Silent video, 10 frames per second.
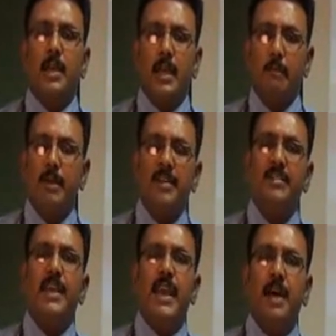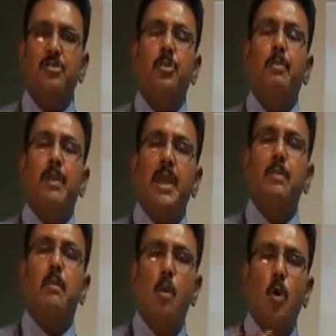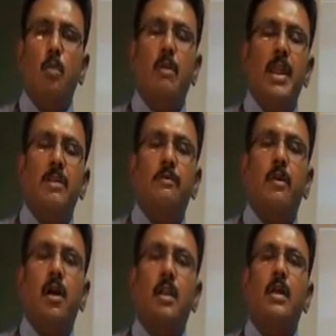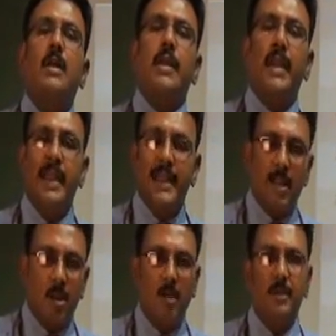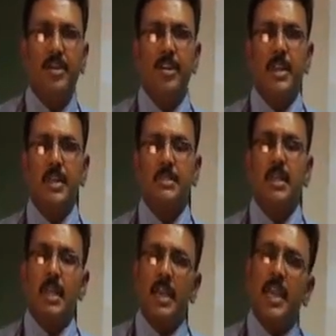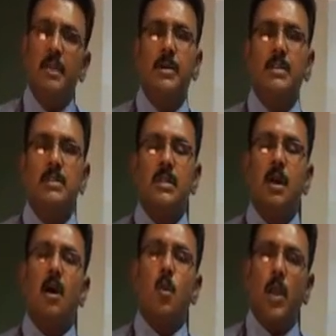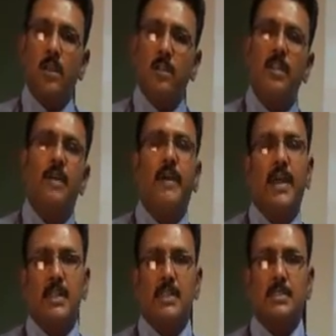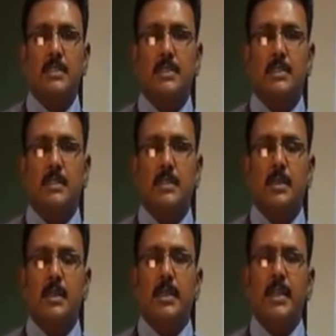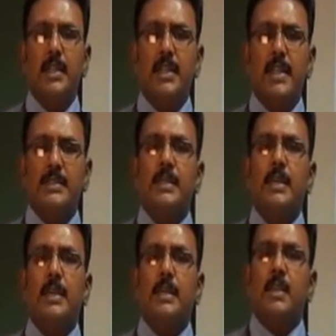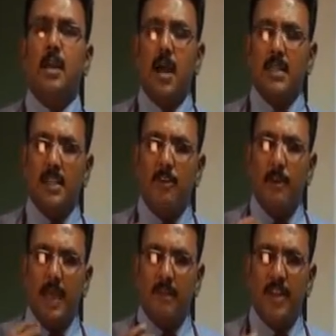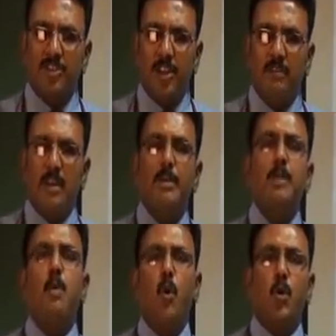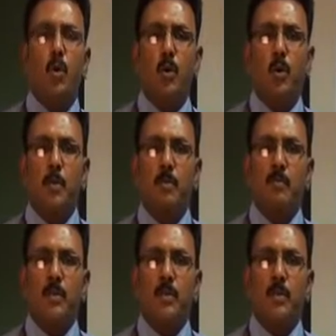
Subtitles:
the companies, they have to pay more money for getting the raw materials, labors, or whatever the factors. In that case, the cost of manufacturing will be more.